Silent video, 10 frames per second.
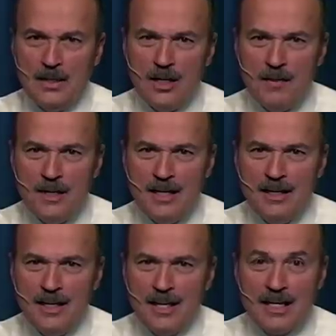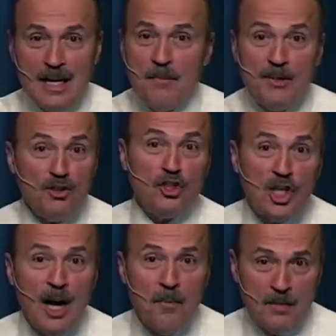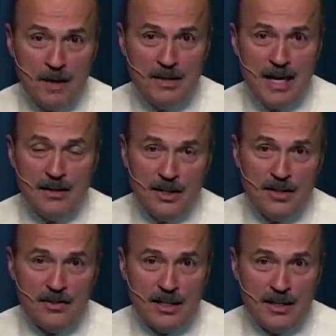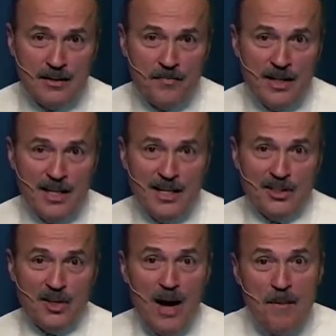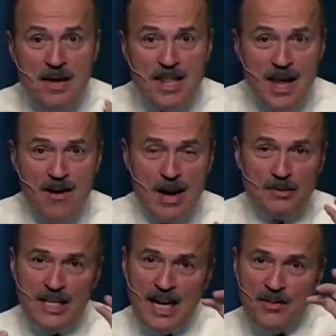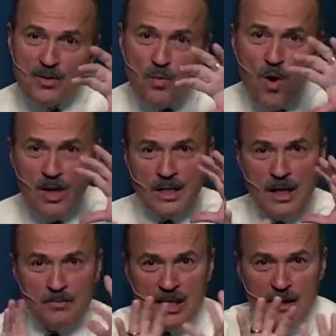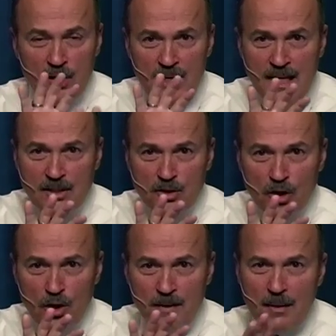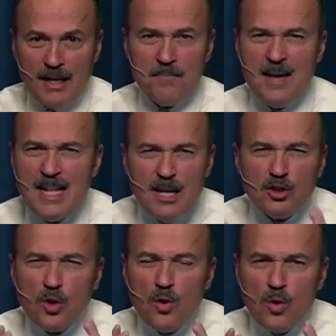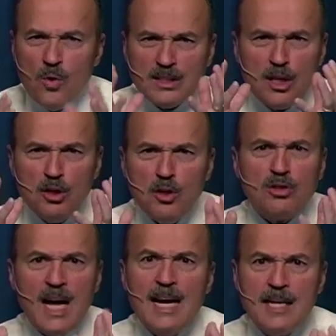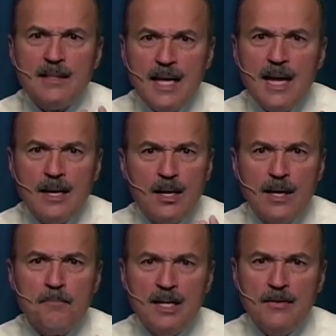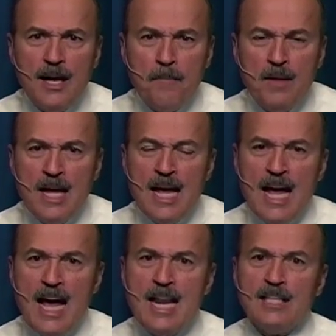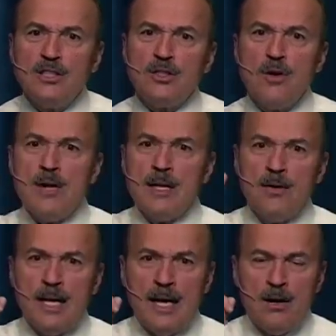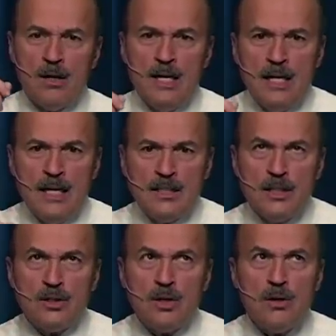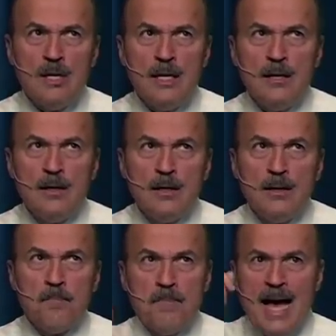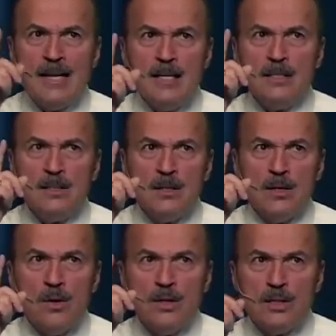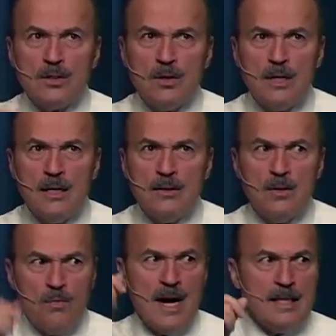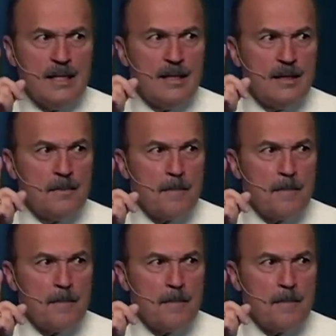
You know mm. what I mm. mean? Because I'm gonna be chum coming out the other end there. So I'm in there and I'm seeing how this water comes in and looking at the turbine. I'm like, man, that is so cool. It's a little tiny thing. I can't believe that. And it's turning. Okay, Eric, is it turning magnets or is it turning the winding?